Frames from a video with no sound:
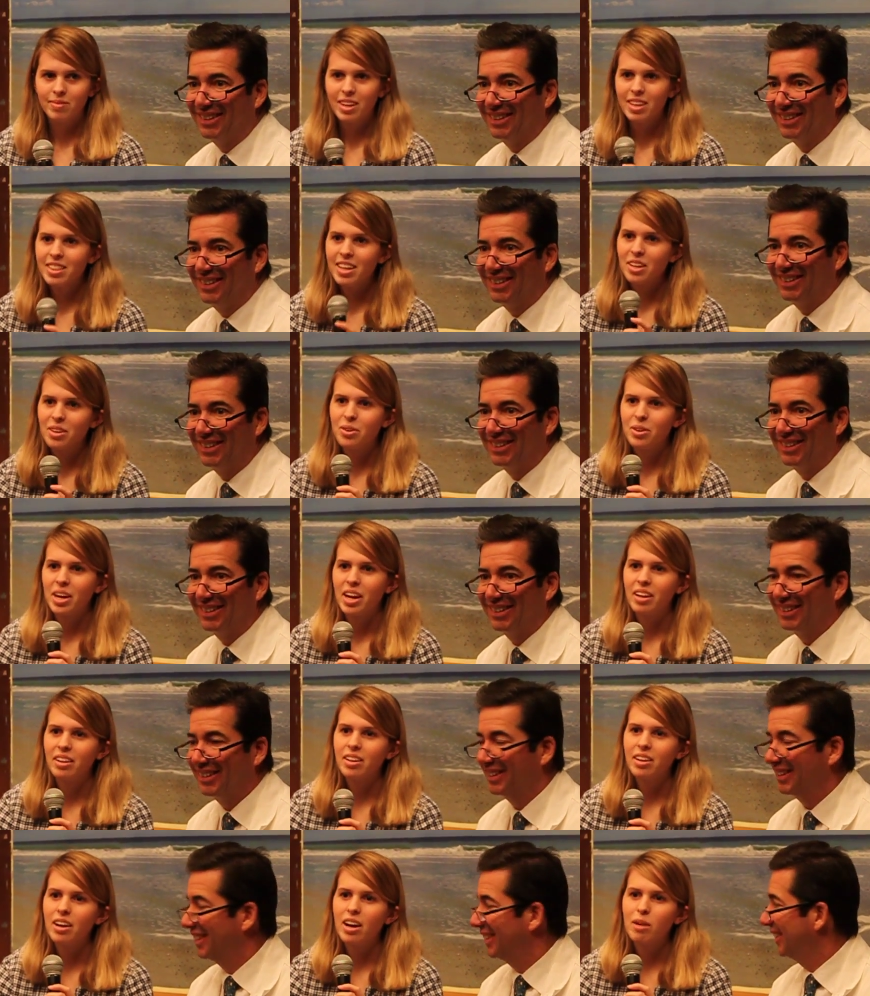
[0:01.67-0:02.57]
Speaker 1: Thank you,
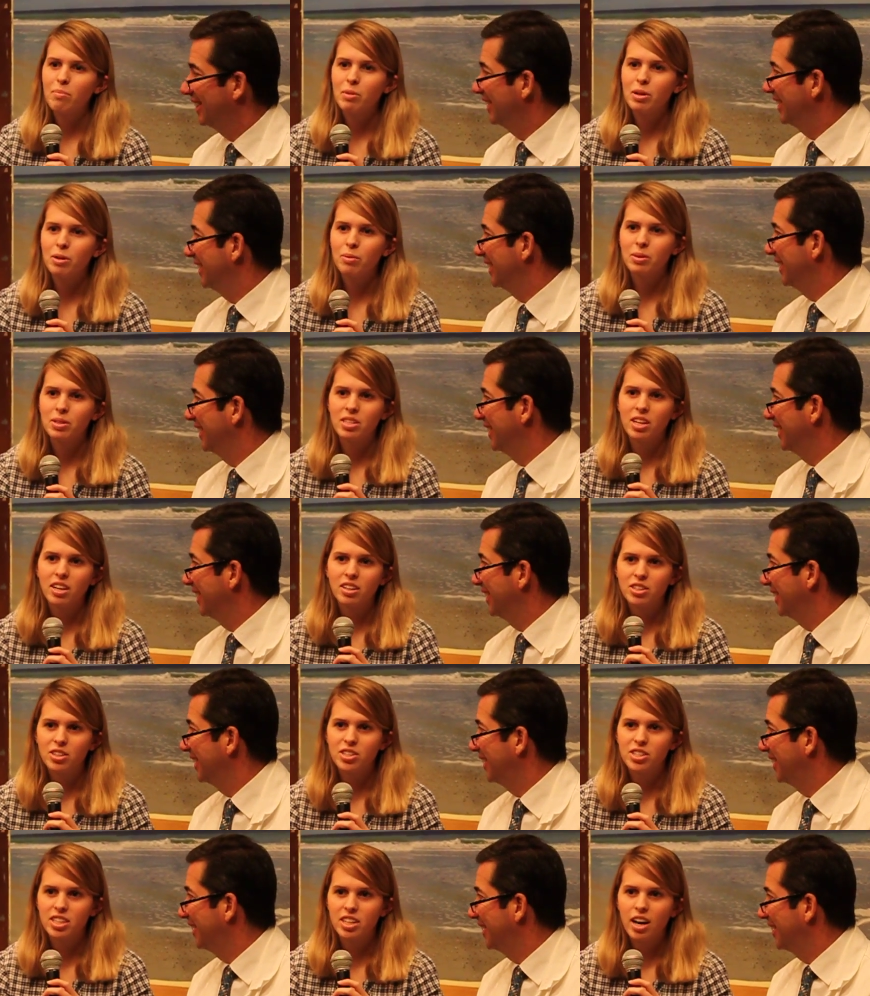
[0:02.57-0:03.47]
Kaylee. I'm here with
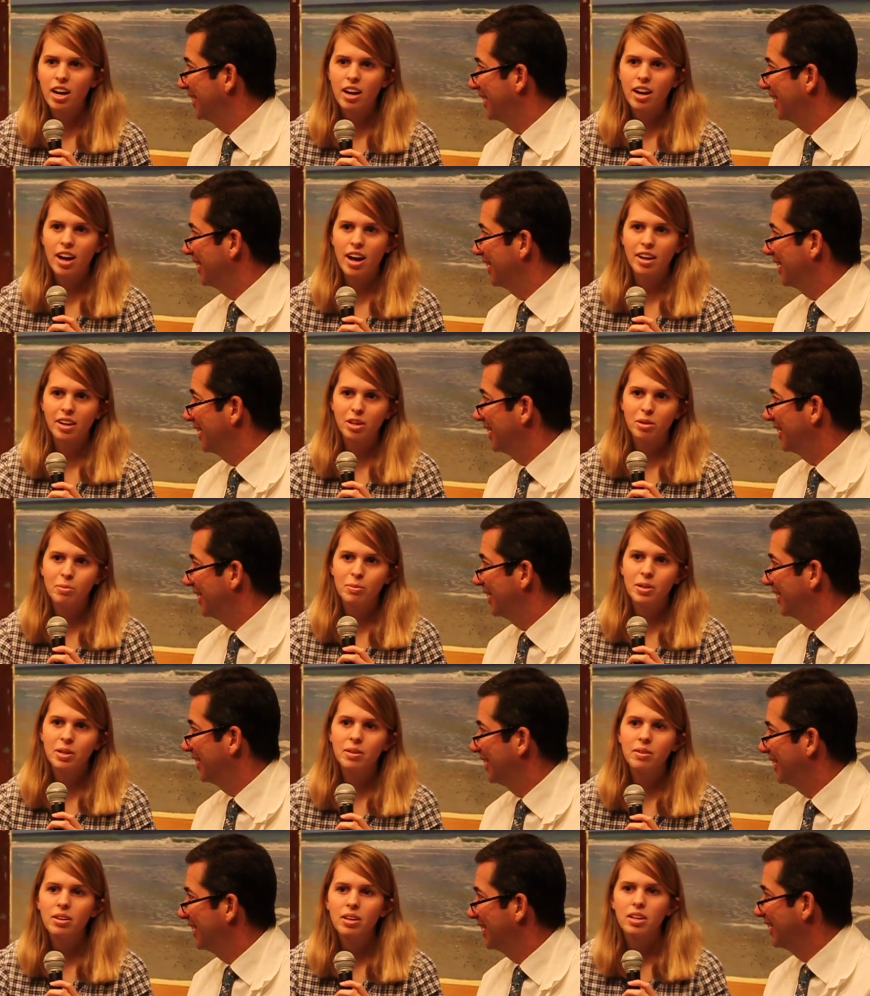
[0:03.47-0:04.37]
Dr. Scot
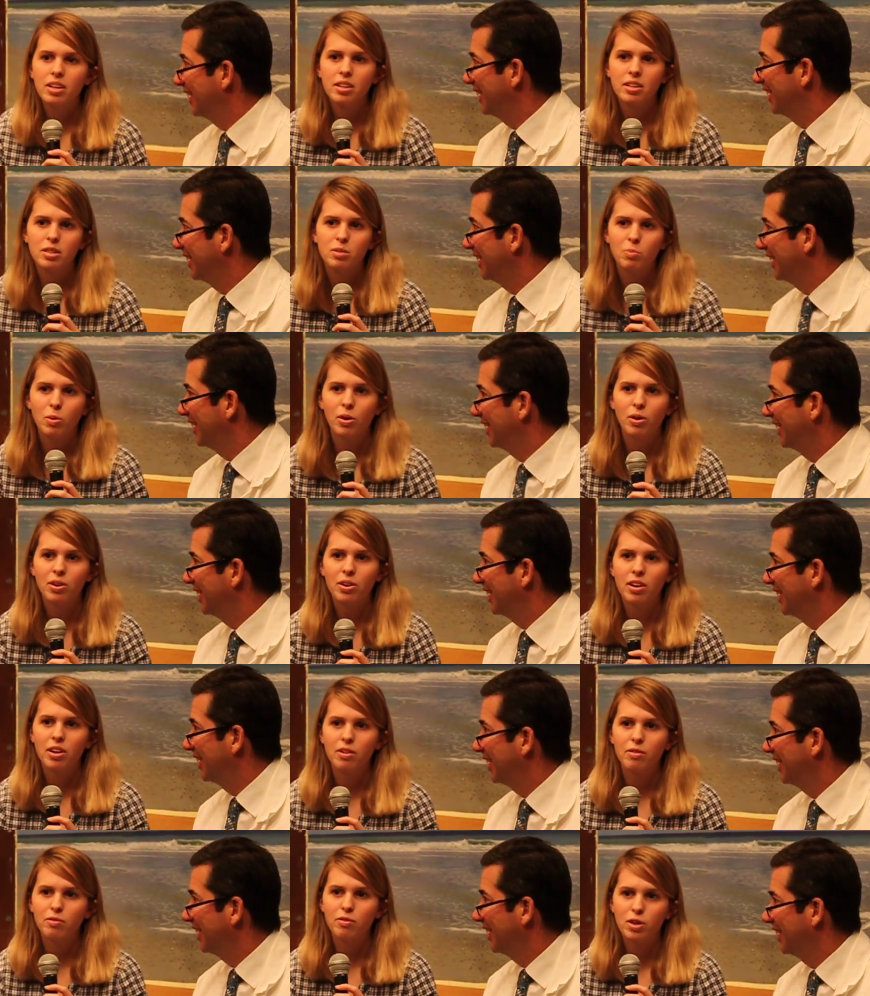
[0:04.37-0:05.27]
Ackerman. He is part
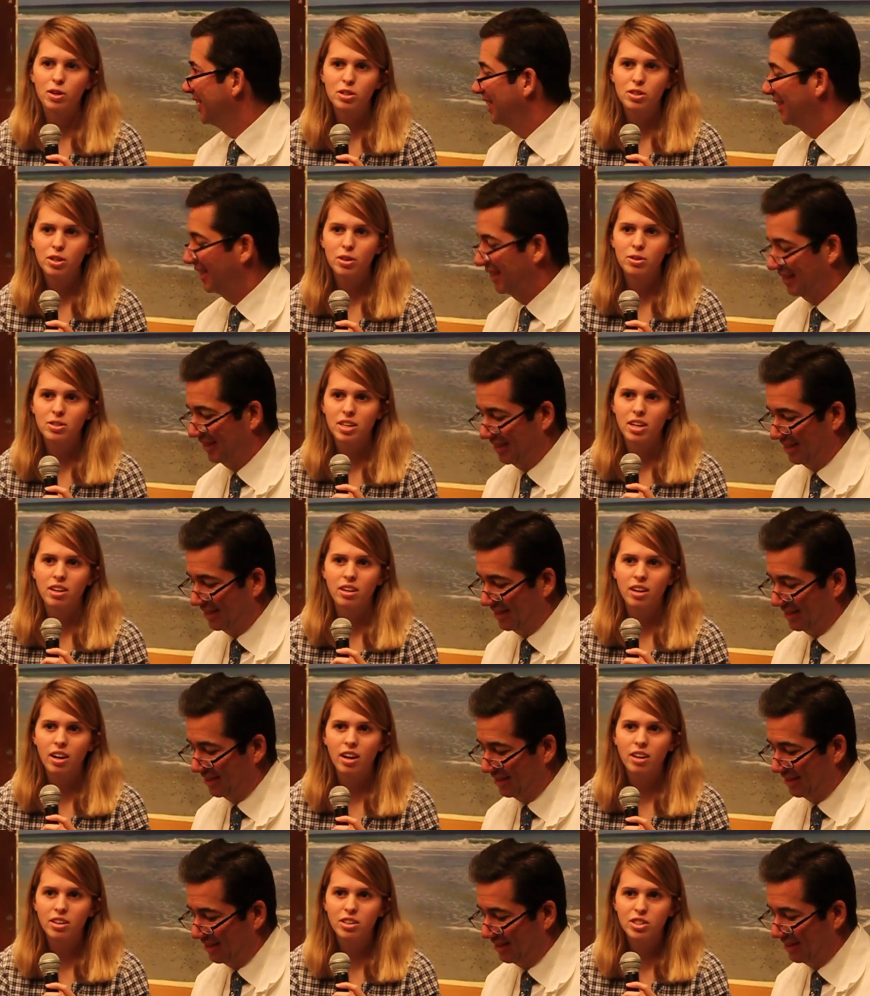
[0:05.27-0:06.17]
of First Coast
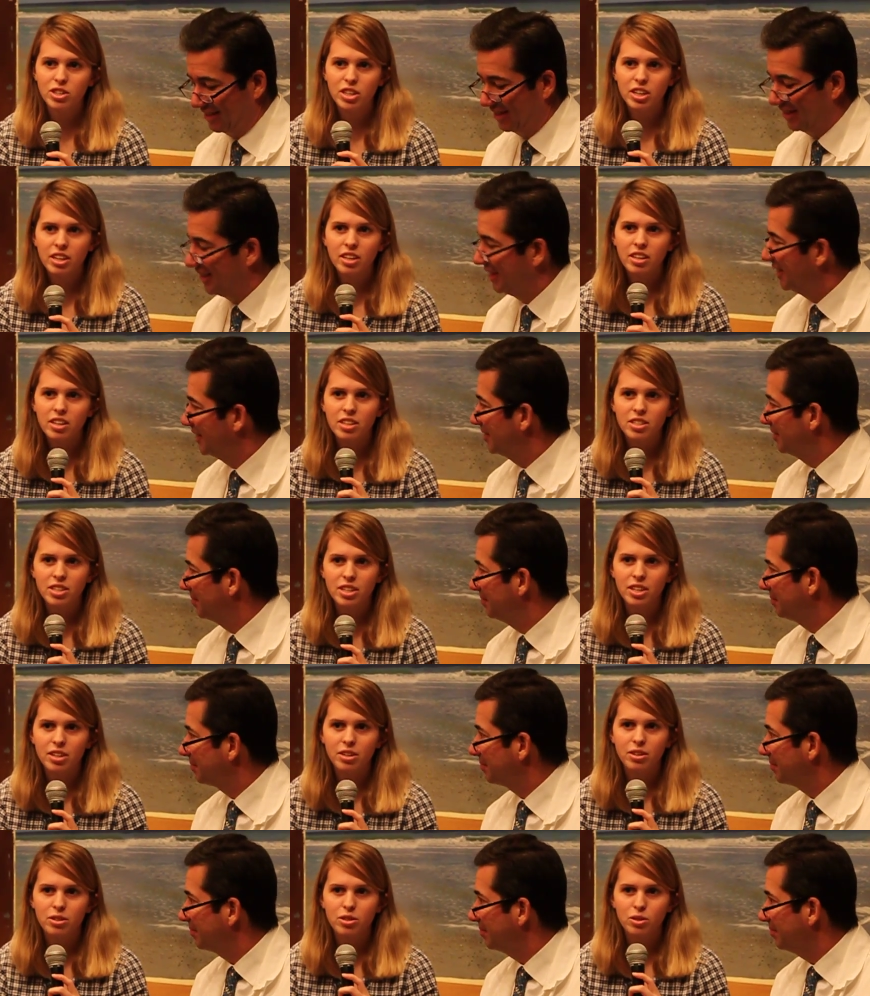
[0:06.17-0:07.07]
Oncology, and he's
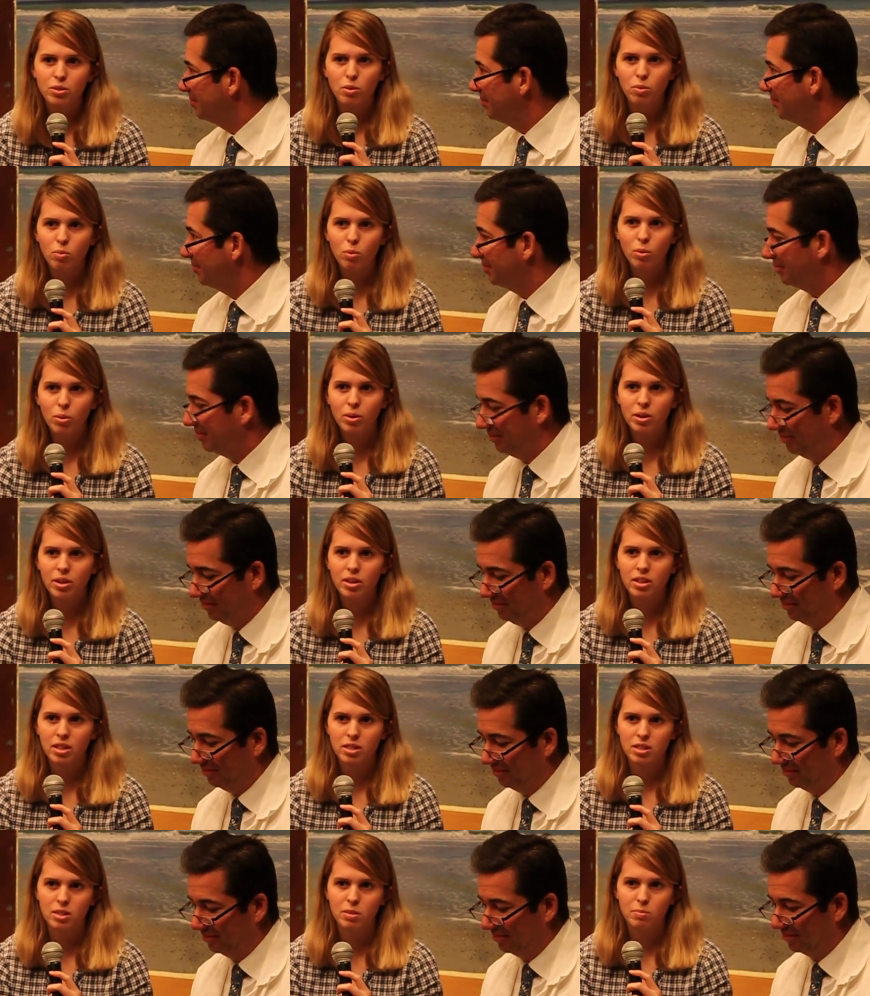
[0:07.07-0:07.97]
here to award
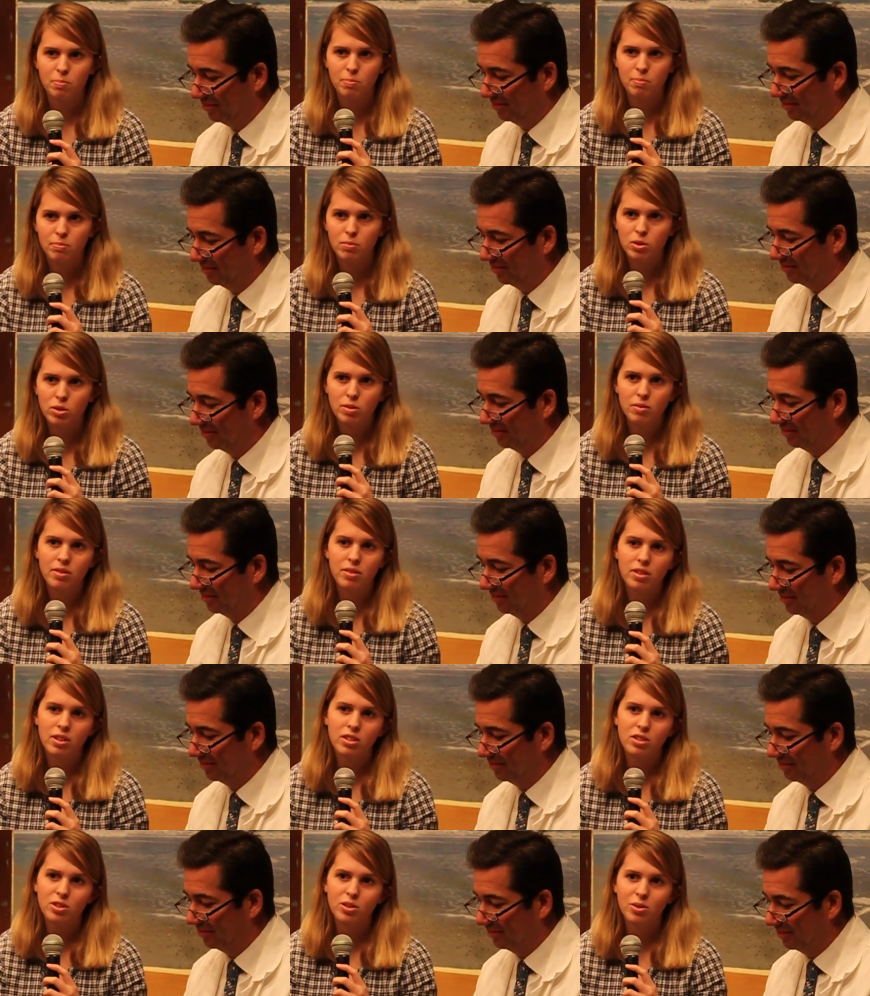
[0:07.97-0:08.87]

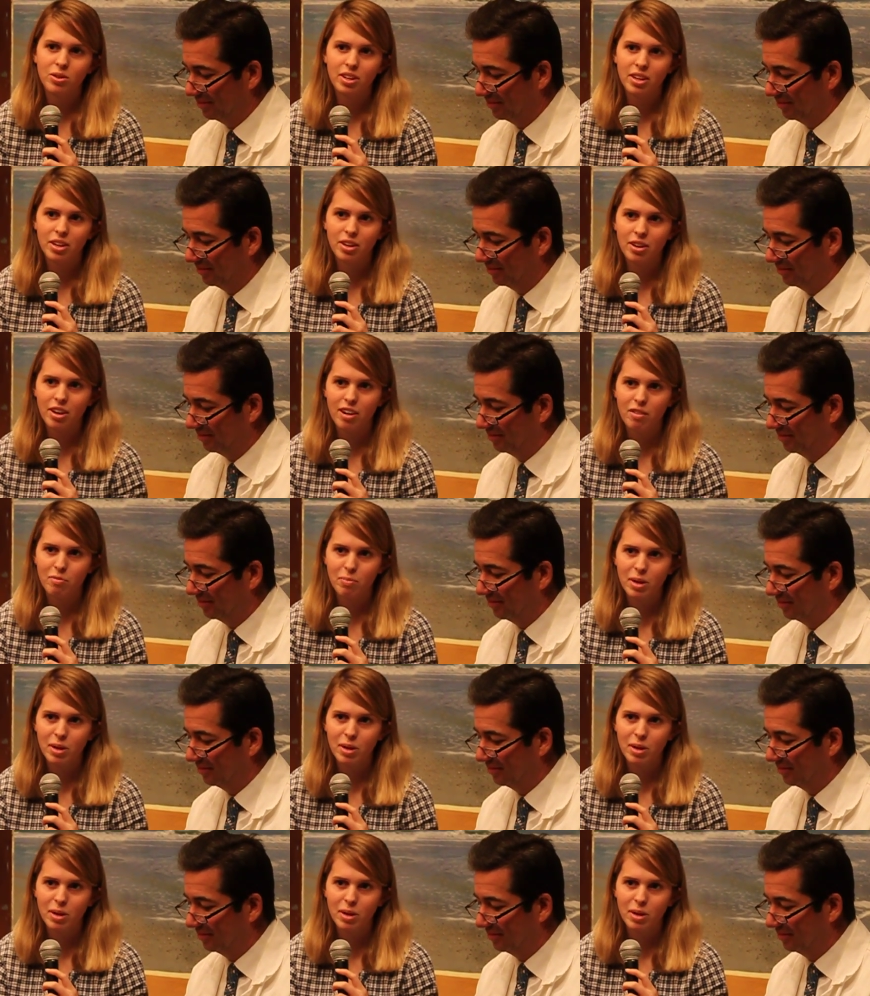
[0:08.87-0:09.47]
a, a student here at